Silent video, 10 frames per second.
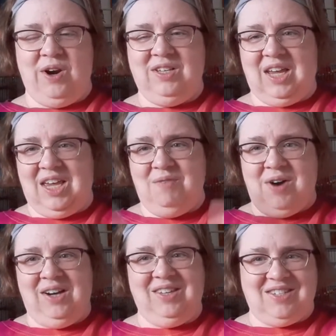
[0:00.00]
It's like he
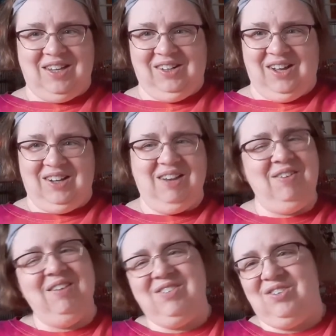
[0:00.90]
wanted to sing along. I
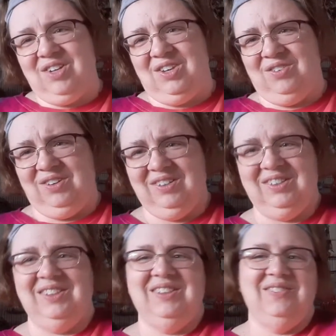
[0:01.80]
mean, it was so cute.
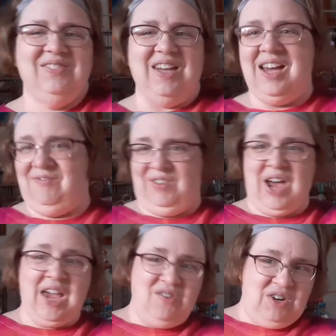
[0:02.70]
If
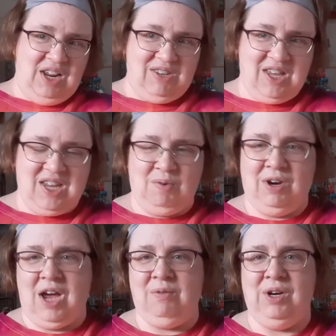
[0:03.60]
I don't have done that, I
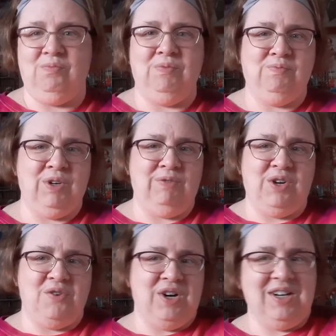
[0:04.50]
would have
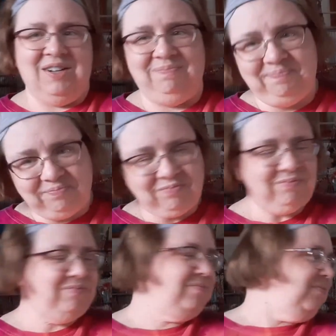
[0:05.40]
recorded it.
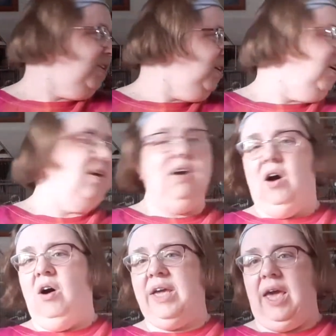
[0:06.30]

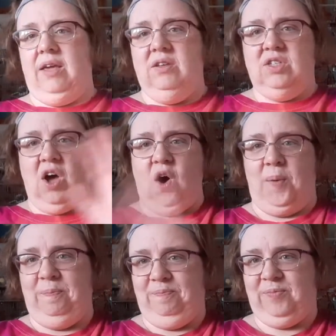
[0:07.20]
Okay, so
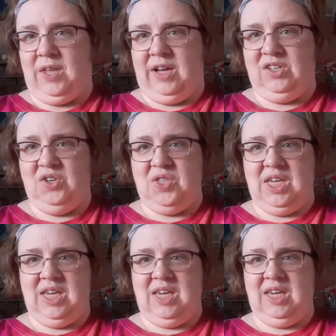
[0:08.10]
on to
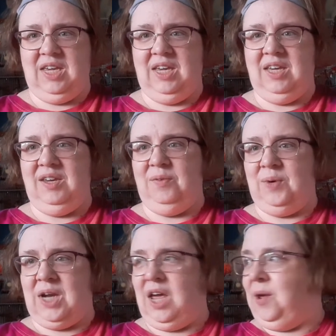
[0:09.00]

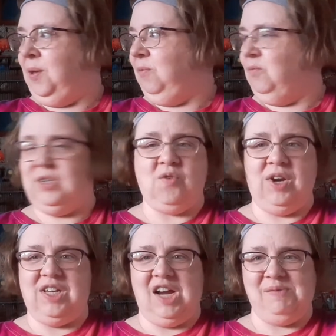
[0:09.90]
what I was going
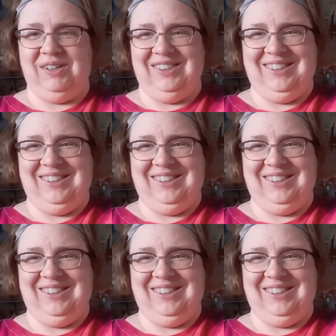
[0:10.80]
to talk about.